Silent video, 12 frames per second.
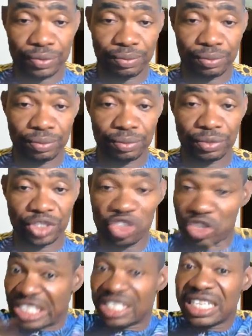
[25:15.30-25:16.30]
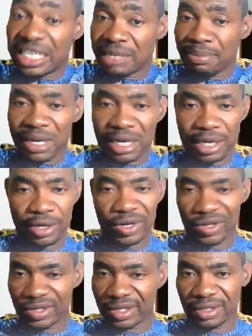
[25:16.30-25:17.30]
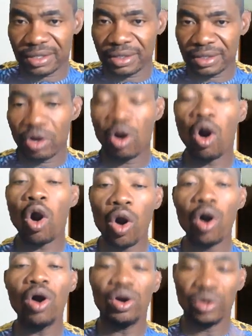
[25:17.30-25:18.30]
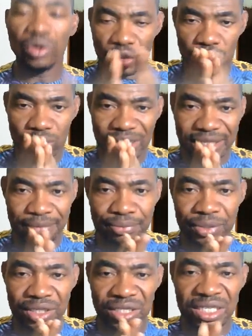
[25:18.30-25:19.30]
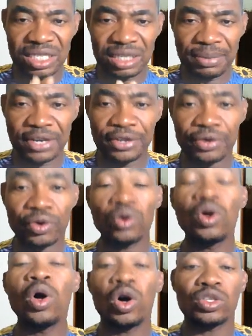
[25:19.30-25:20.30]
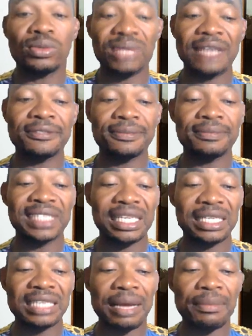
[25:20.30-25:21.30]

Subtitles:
strictly independent clauses, or just one independent clause. Or sometimes it can be